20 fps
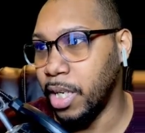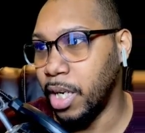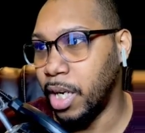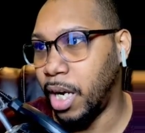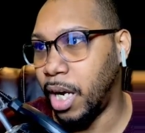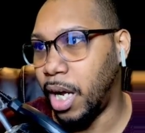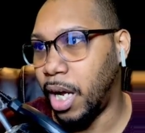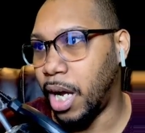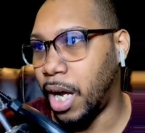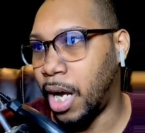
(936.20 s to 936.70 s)

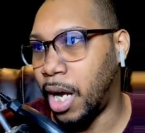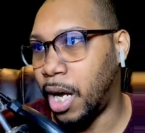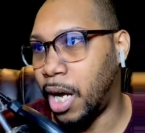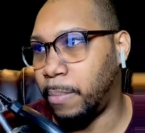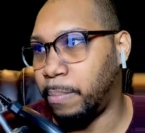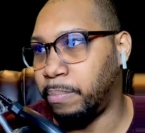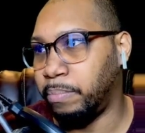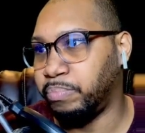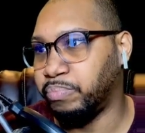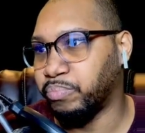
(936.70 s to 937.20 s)

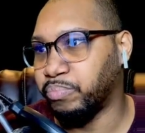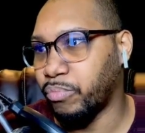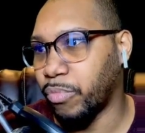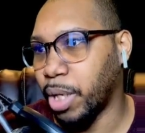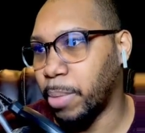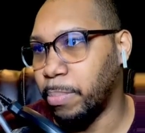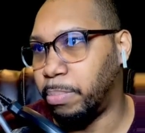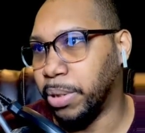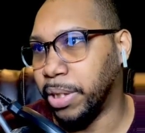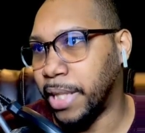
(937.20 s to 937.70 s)

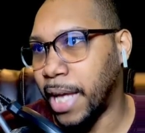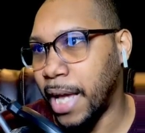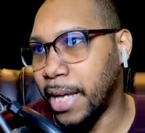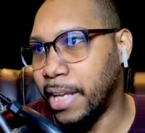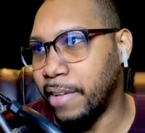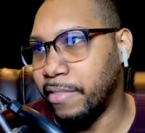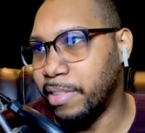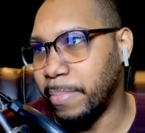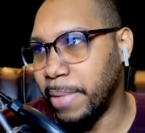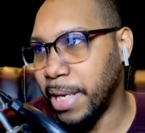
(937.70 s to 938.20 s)
But that
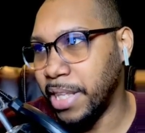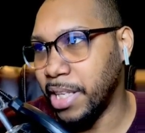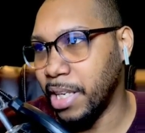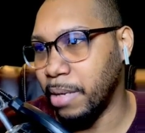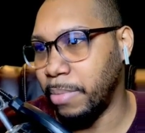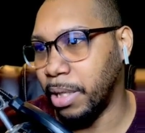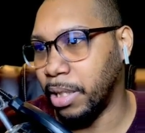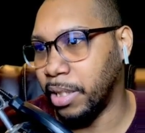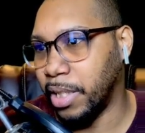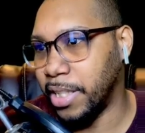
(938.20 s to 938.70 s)
gives me the
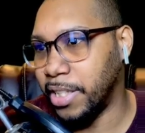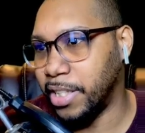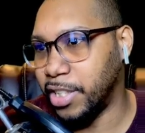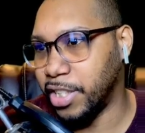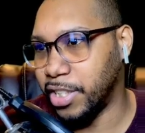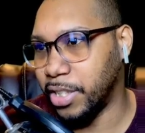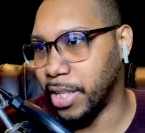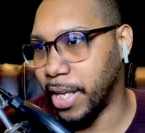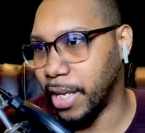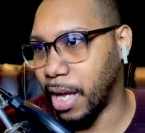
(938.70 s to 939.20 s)
ability to just
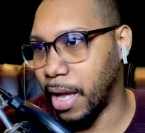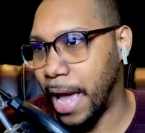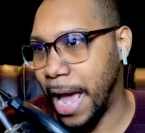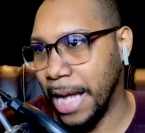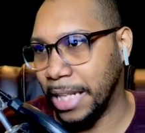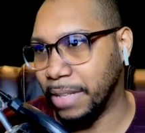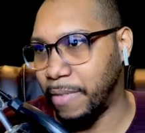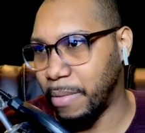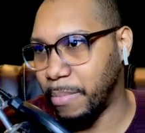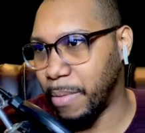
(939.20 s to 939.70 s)
like
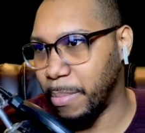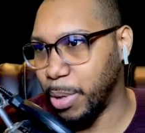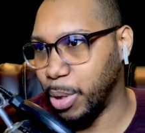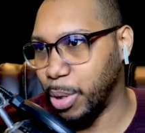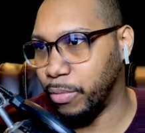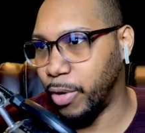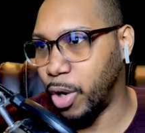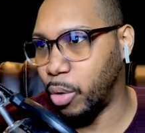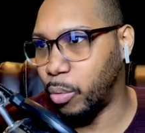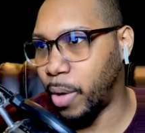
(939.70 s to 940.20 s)
activate my
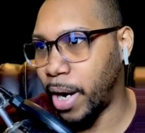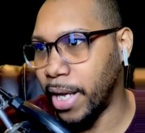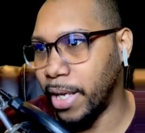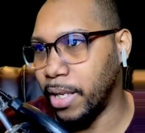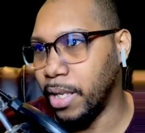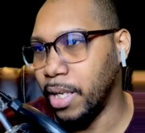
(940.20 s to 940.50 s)
Mutavault, right?